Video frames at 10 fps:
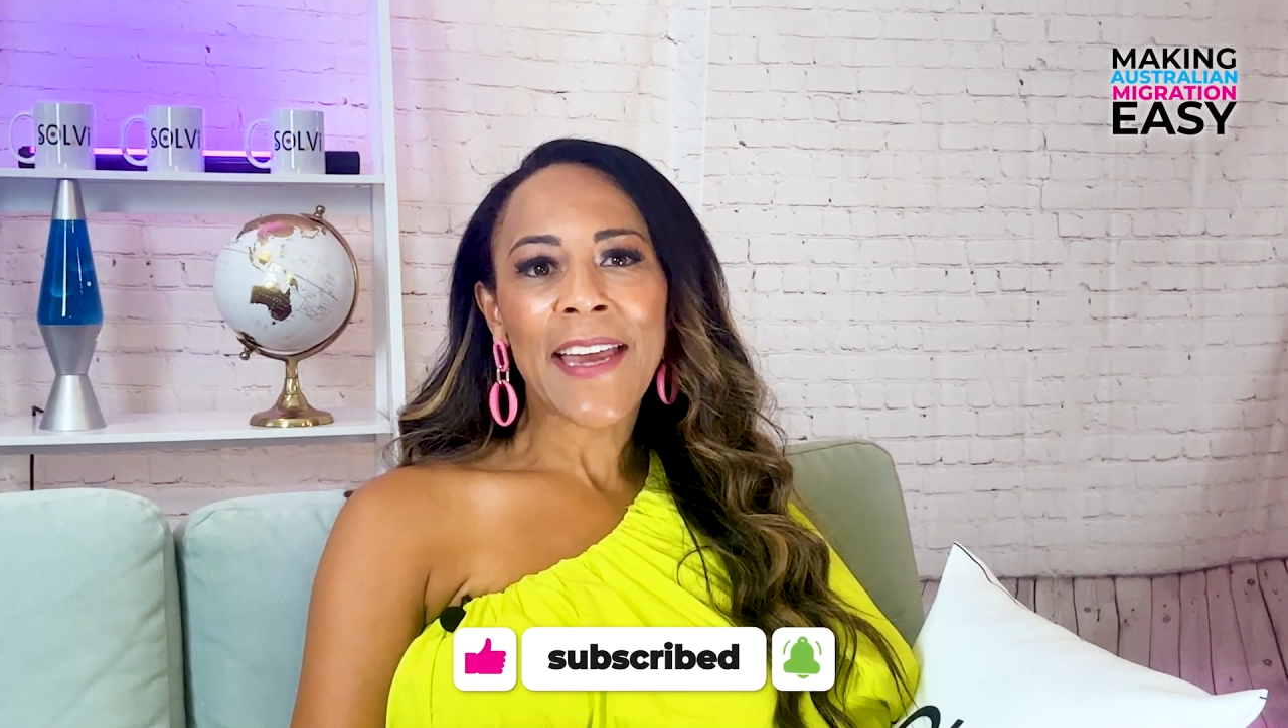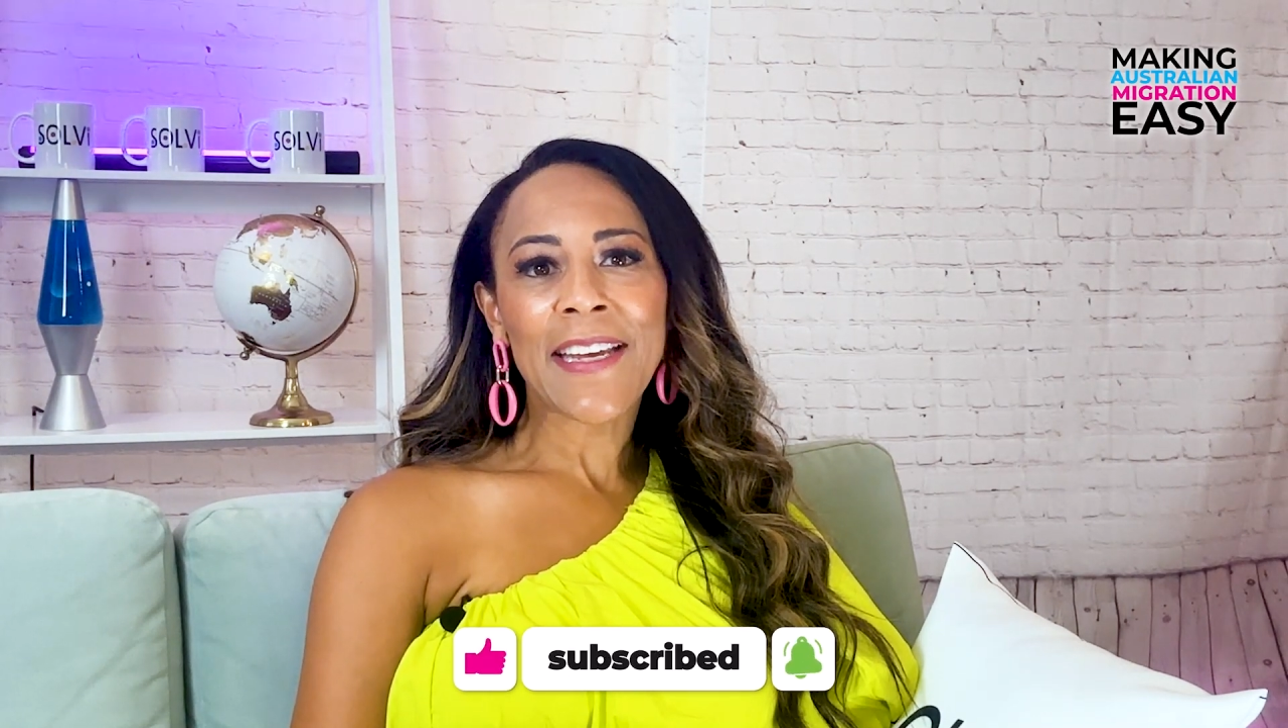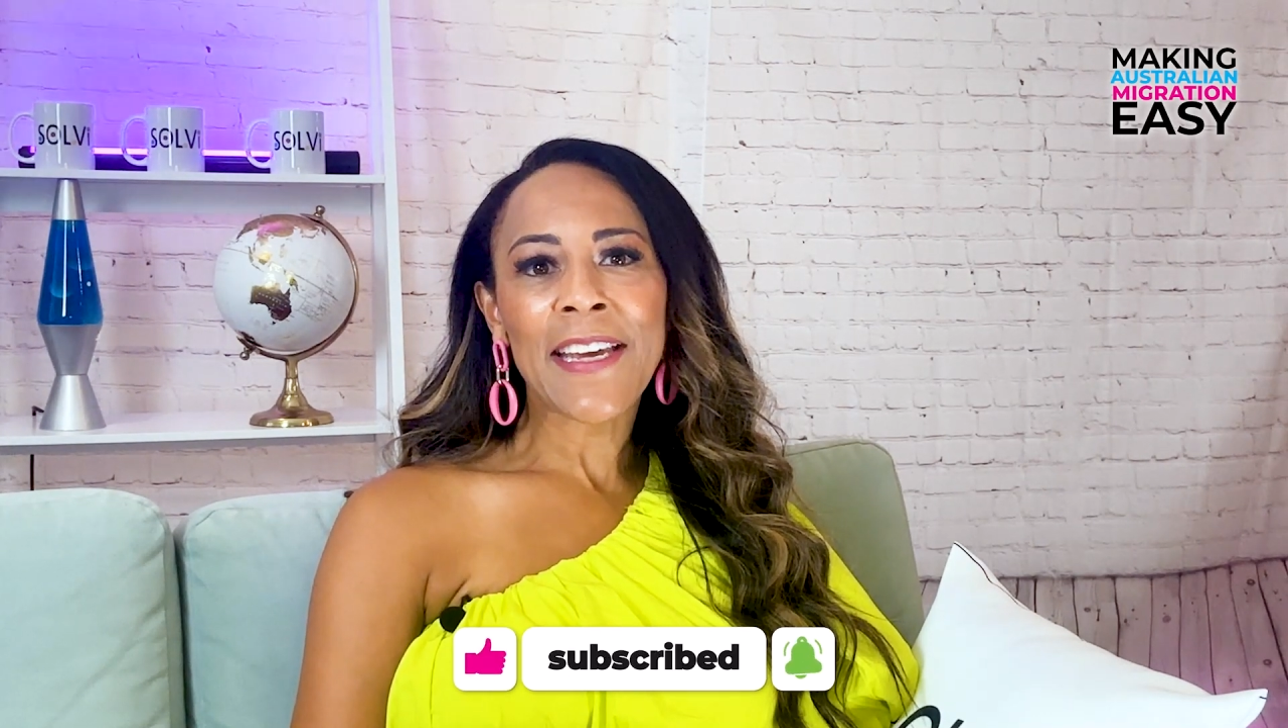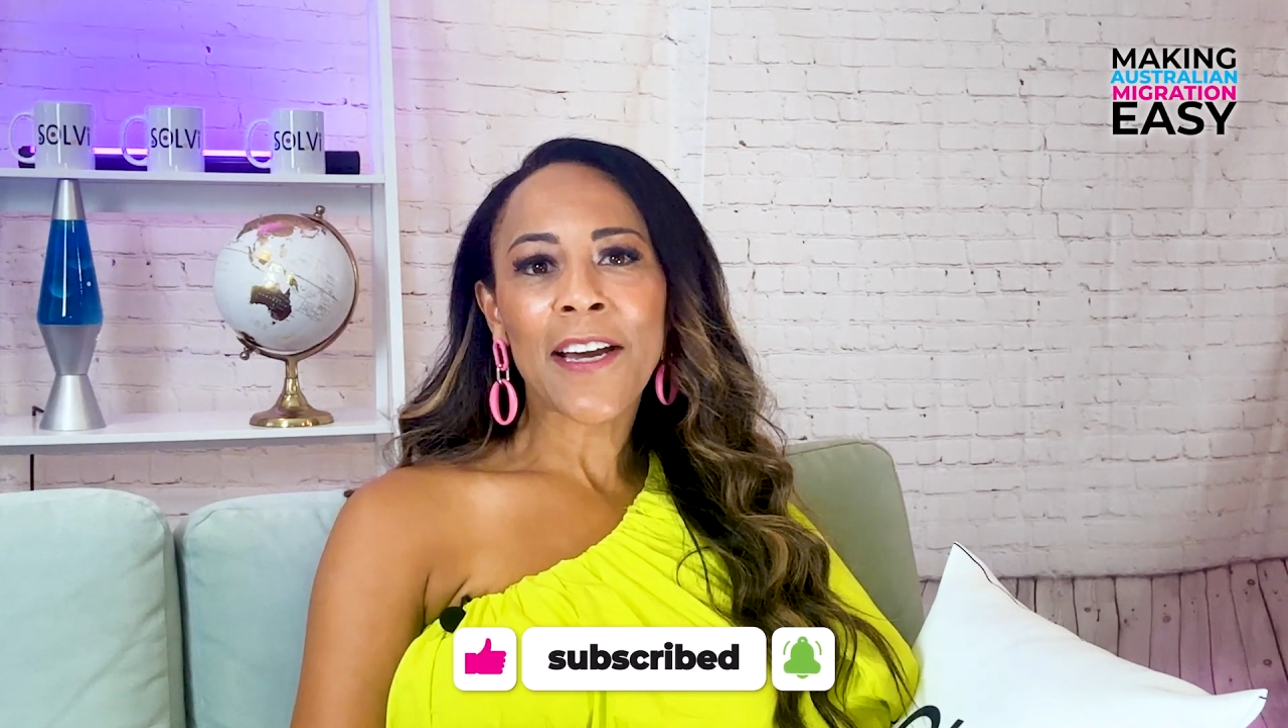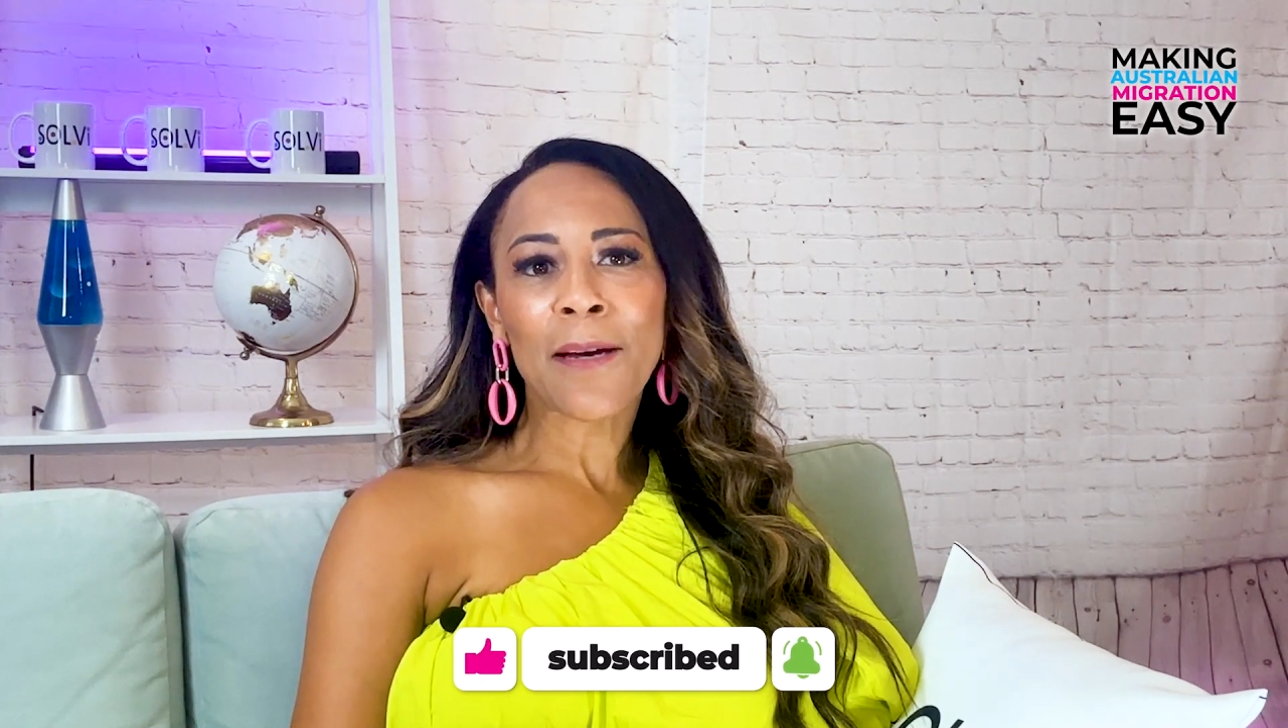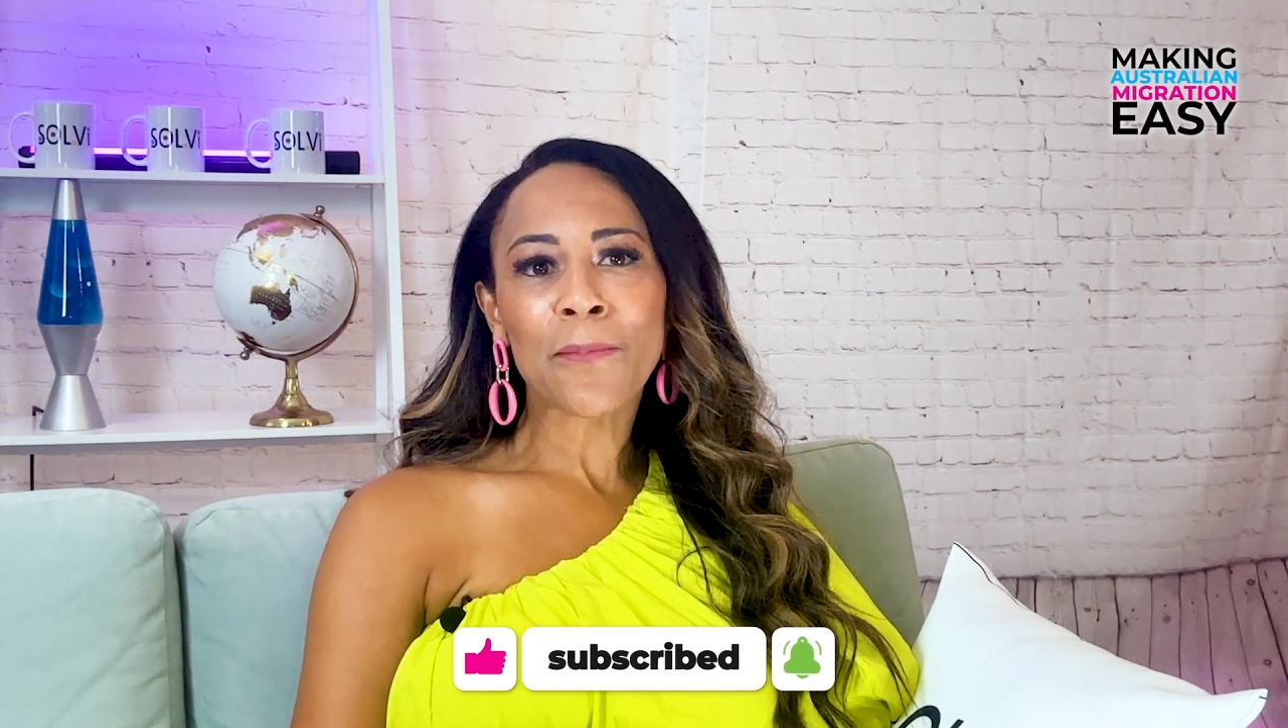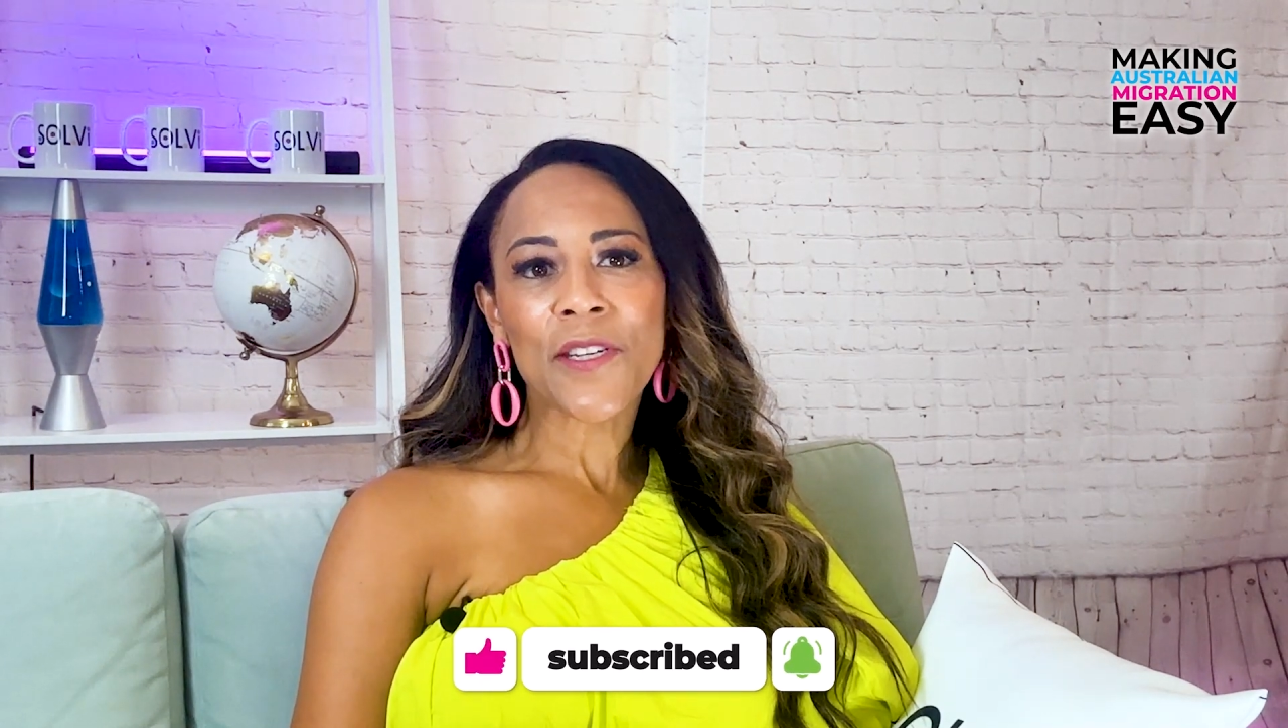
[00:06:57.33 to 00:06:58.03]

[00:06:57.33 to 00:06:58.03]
and income